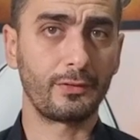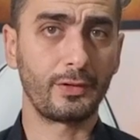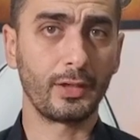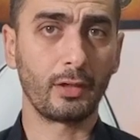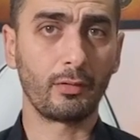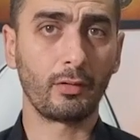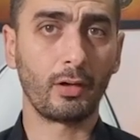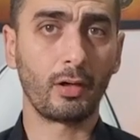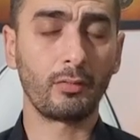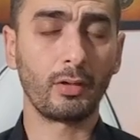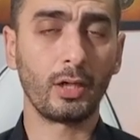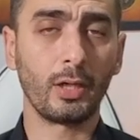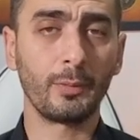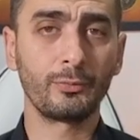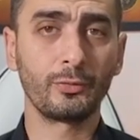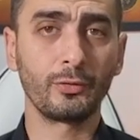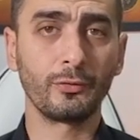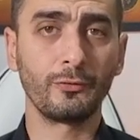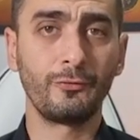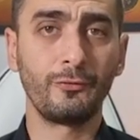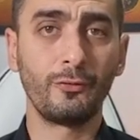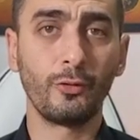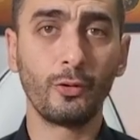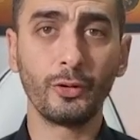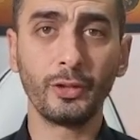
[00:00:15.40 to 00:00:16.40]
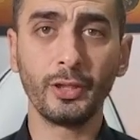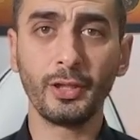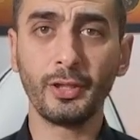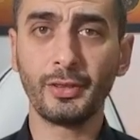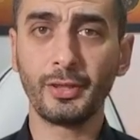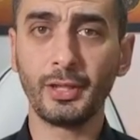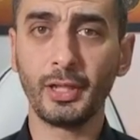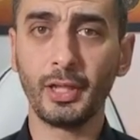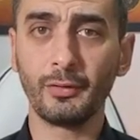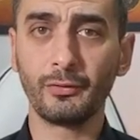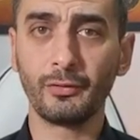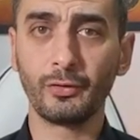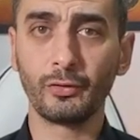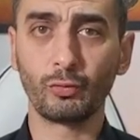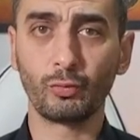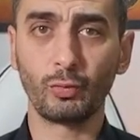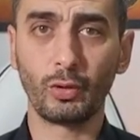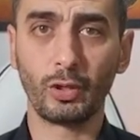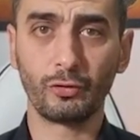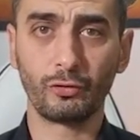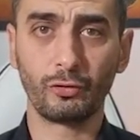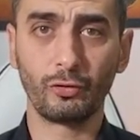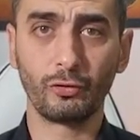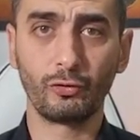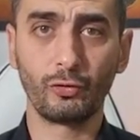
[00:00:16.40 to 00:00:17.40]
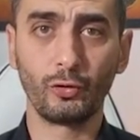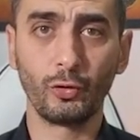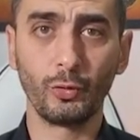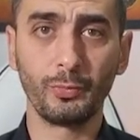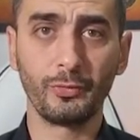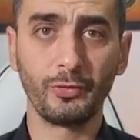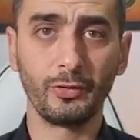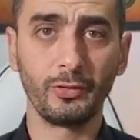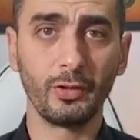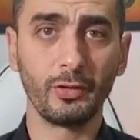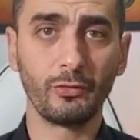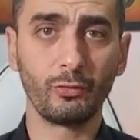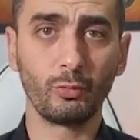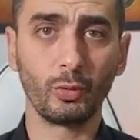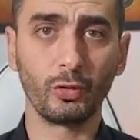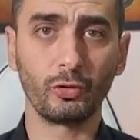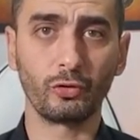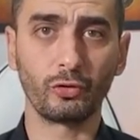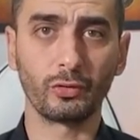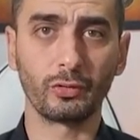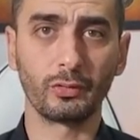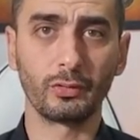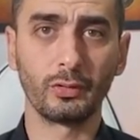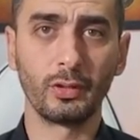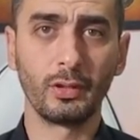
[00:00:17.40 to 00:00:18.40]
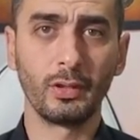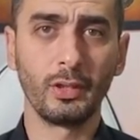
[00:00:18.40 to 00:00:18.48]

there are up to forty thousand Russian troops in this region.